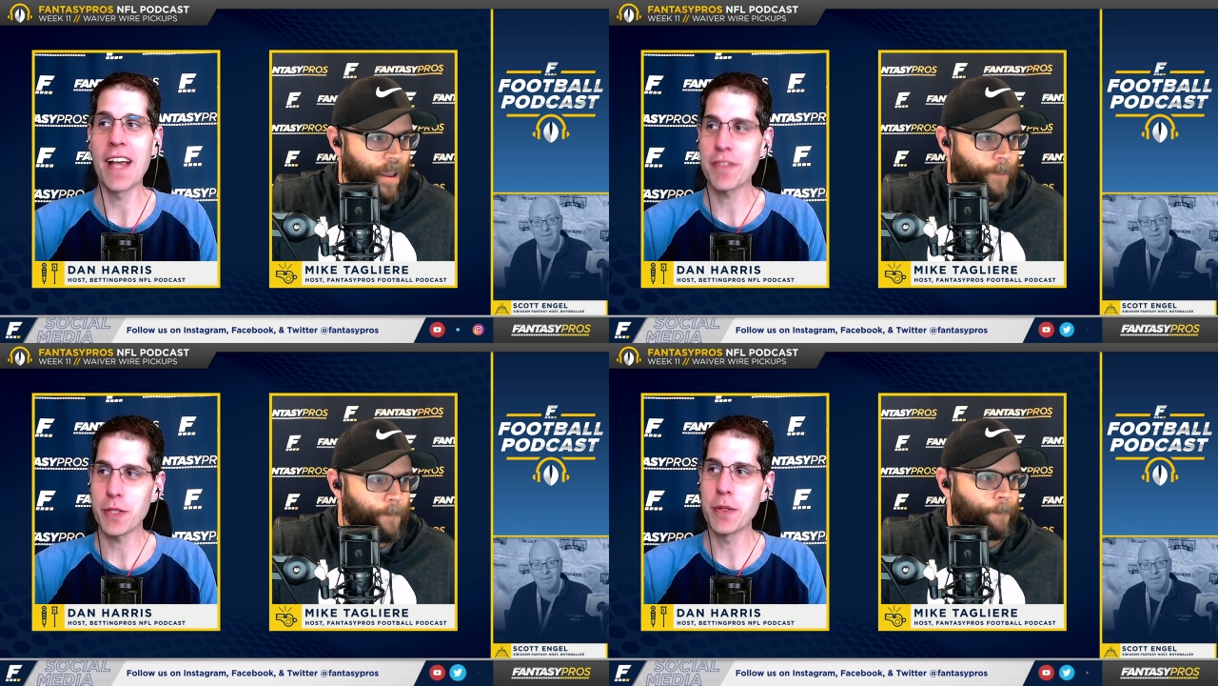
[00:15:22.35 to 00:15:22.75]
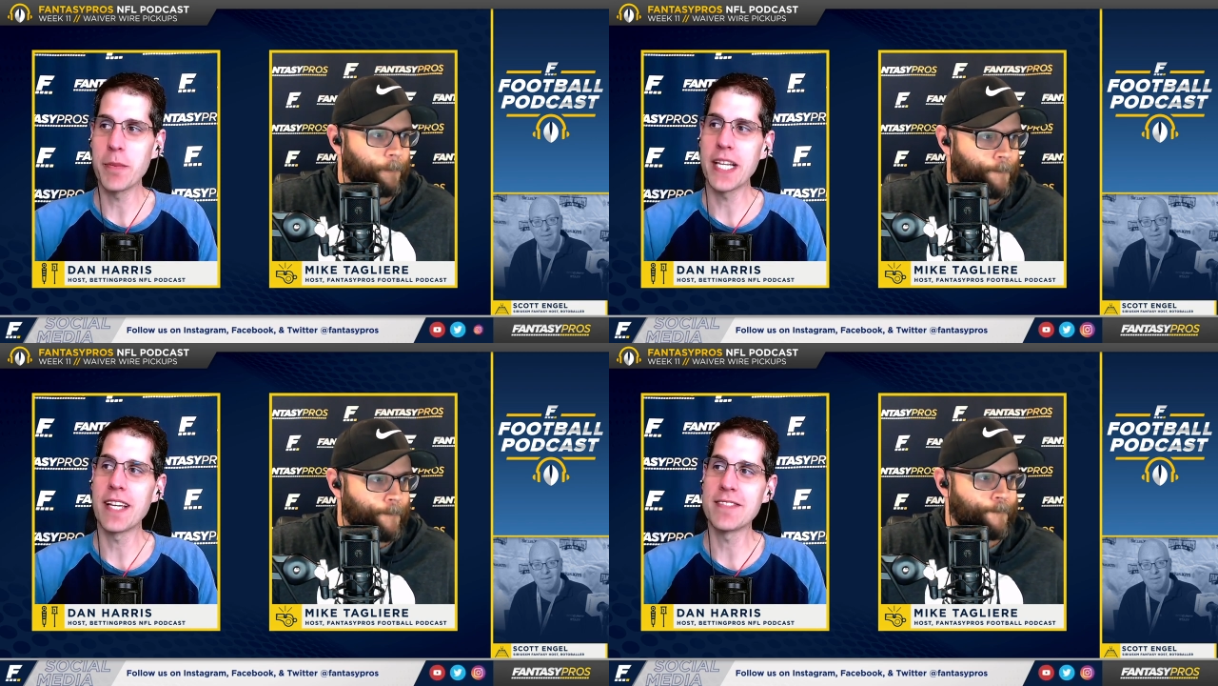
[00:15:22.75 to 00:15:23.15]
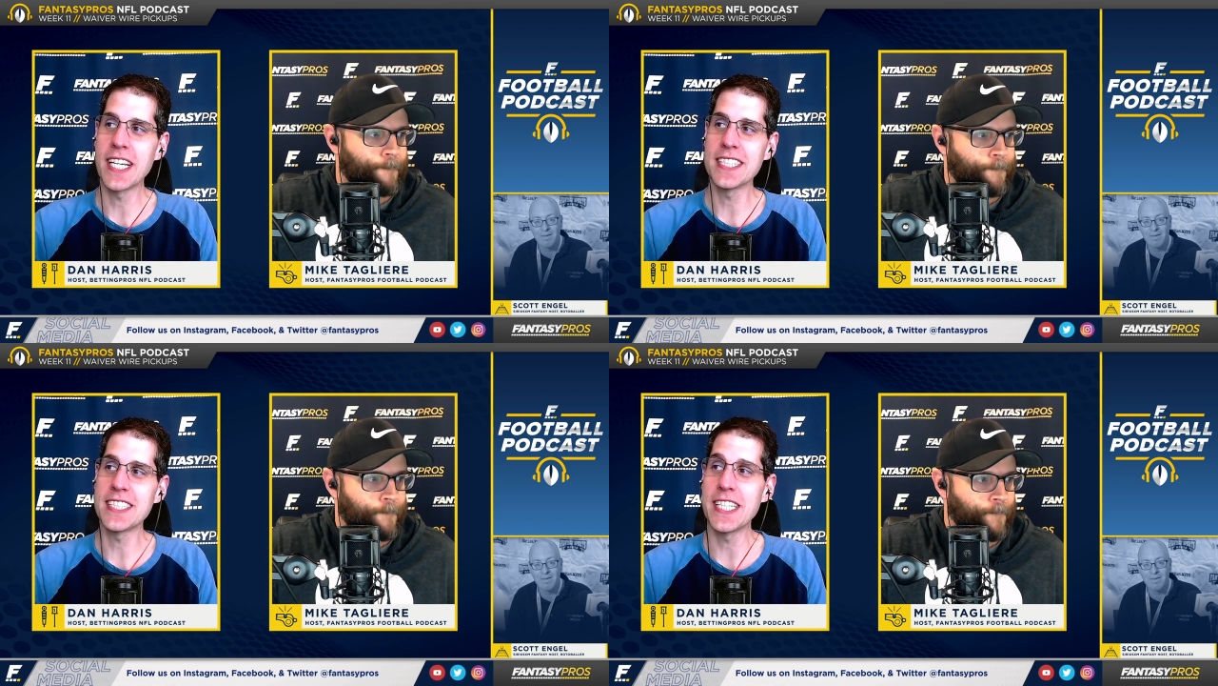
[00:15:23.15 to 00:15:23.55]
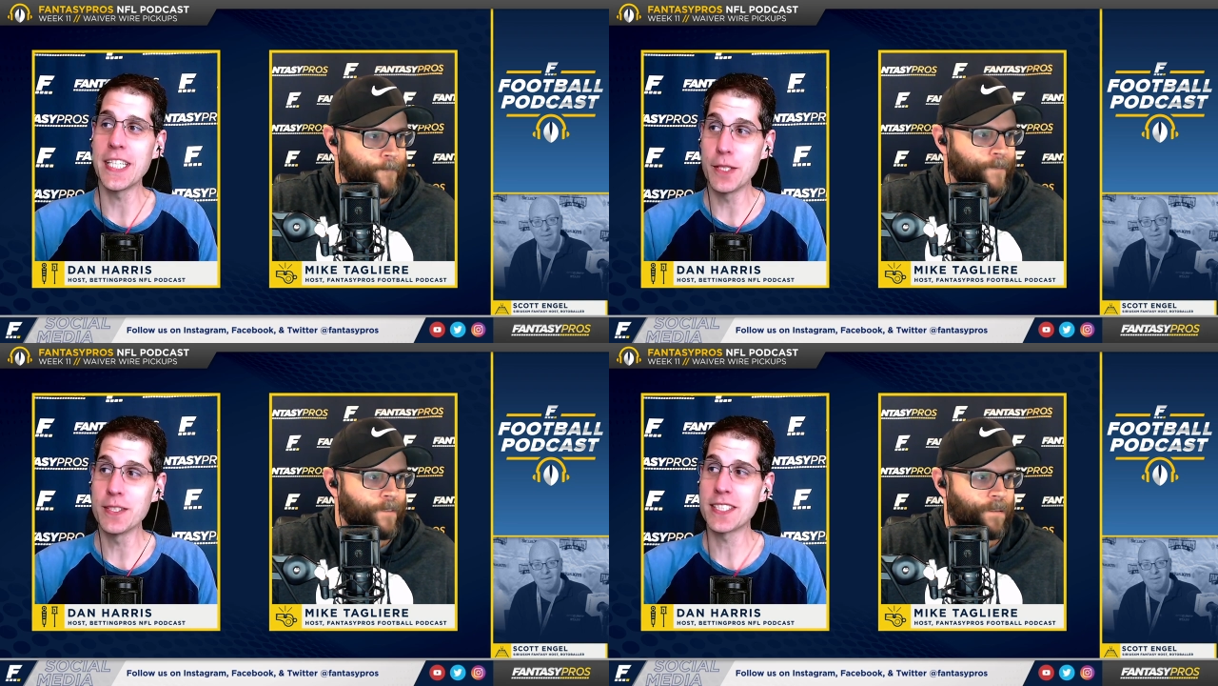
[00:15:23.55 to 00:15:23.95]
Speaker 1: after Green Bay, they have Tennessee,
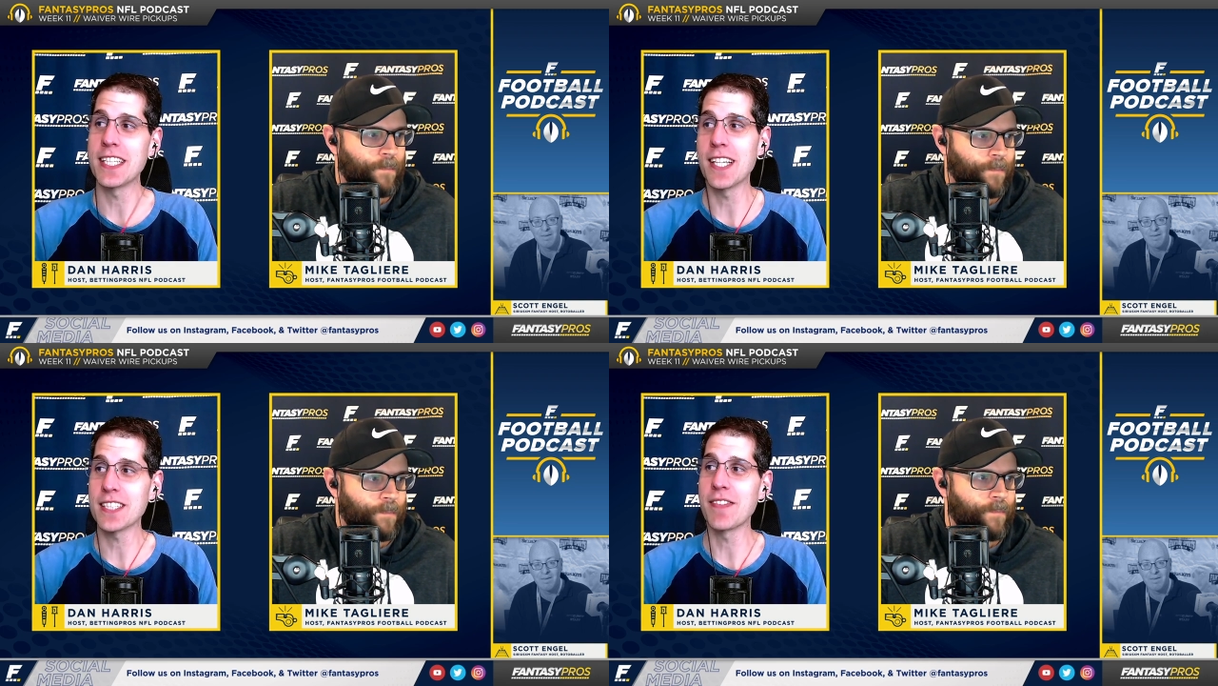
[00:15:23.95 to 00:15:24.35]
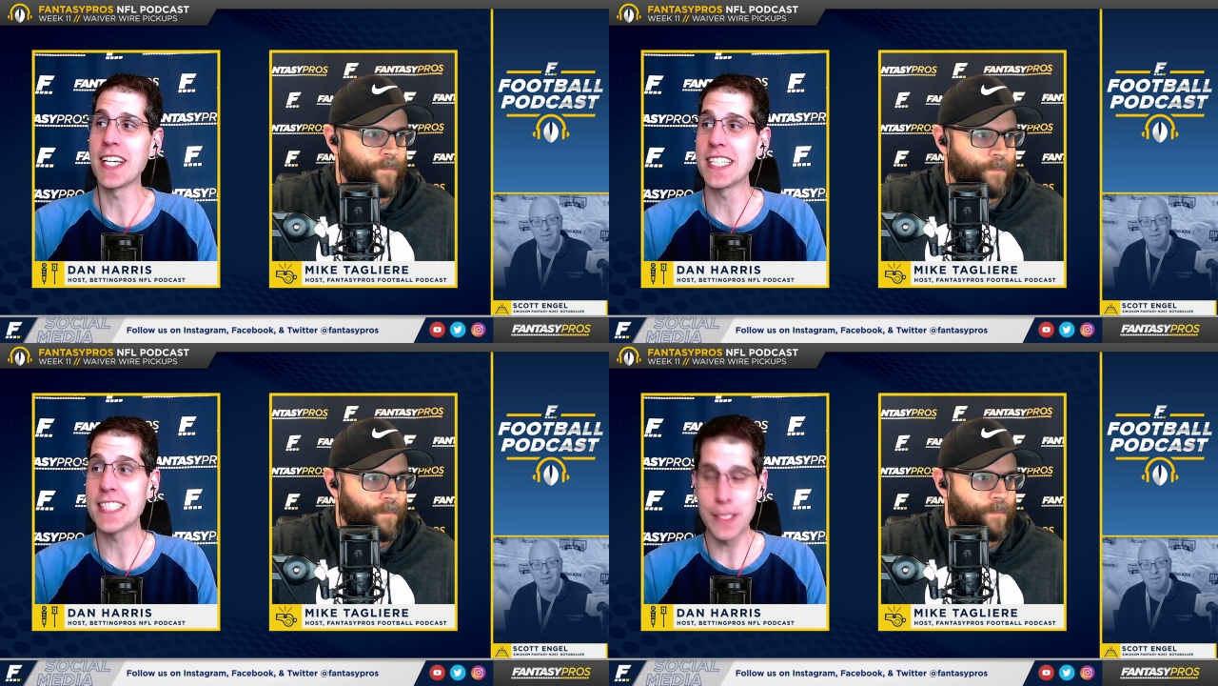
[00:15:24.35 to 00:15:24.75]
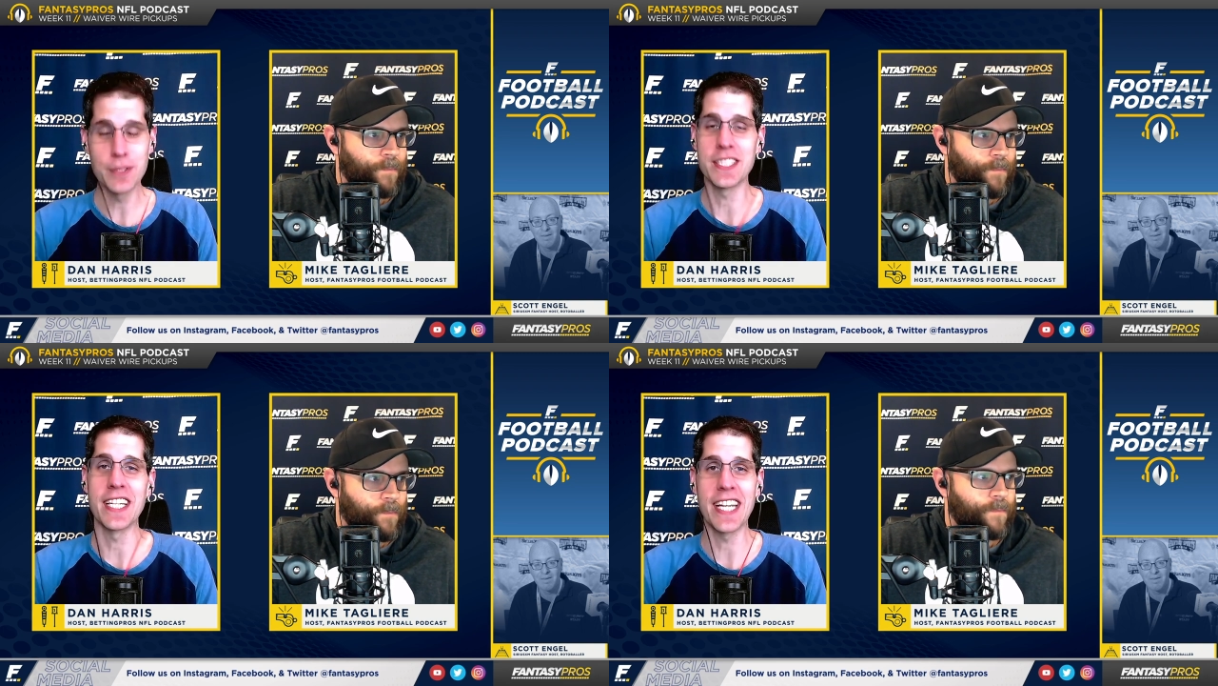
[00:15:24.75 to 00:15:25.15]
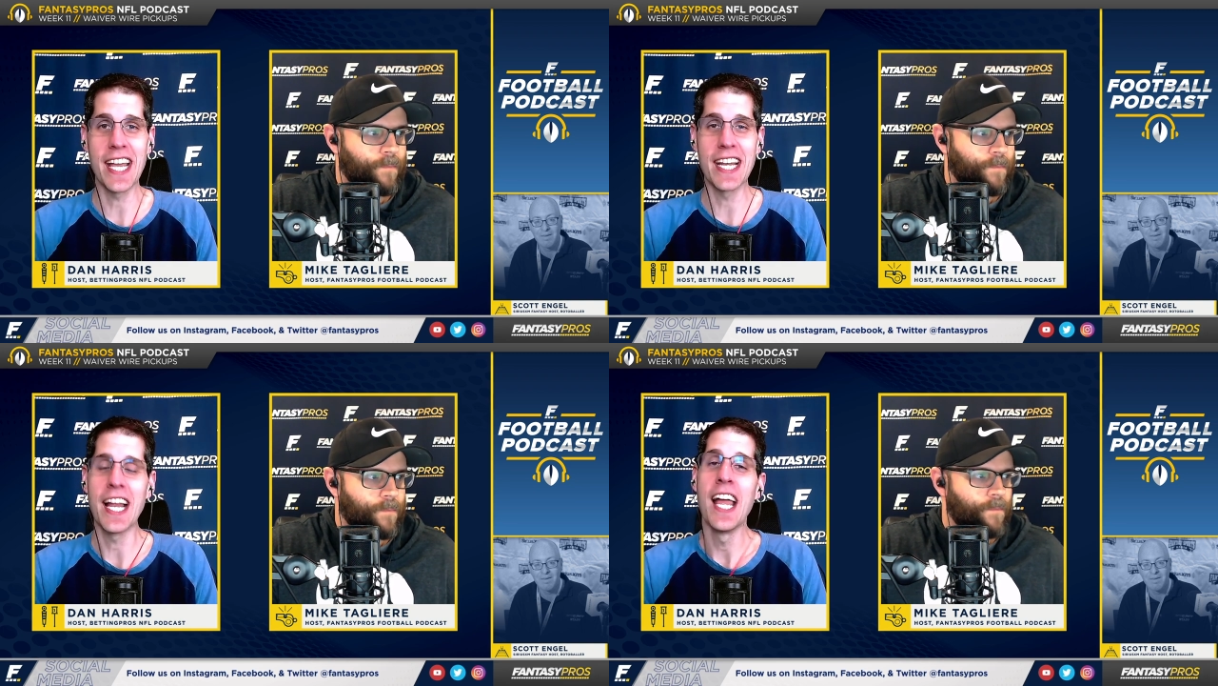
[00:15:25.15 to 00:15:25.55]
Houston, Las Vegas, Houston
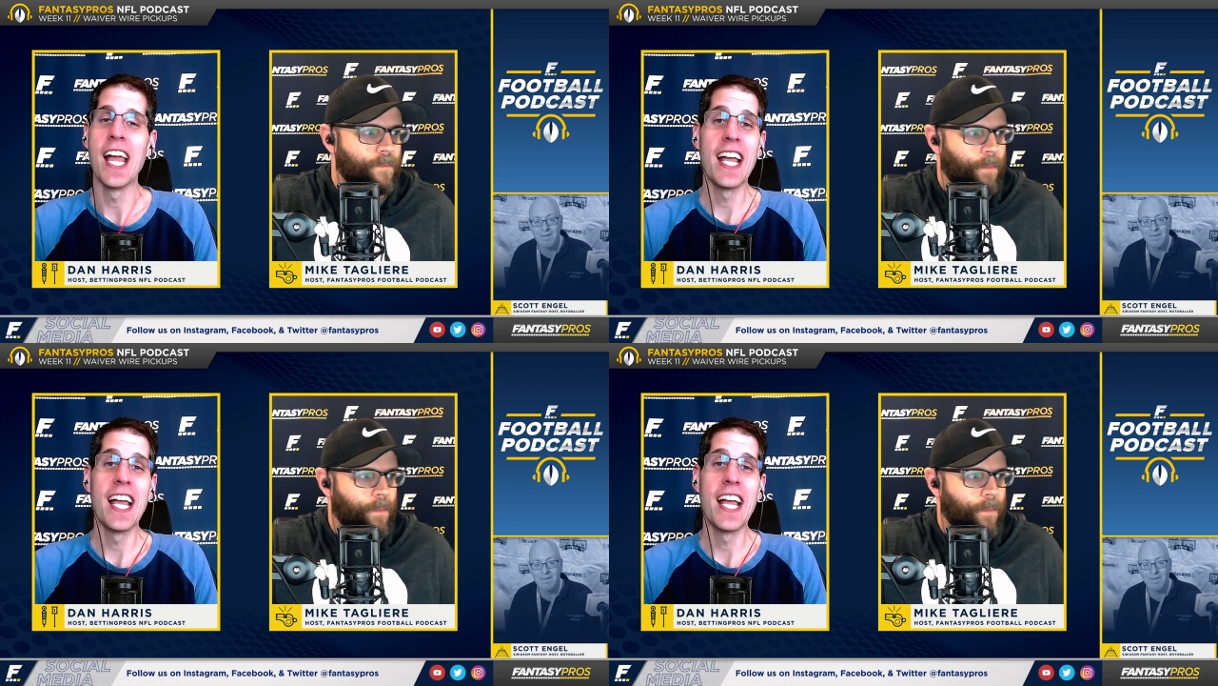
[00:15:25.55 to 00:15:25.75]
again.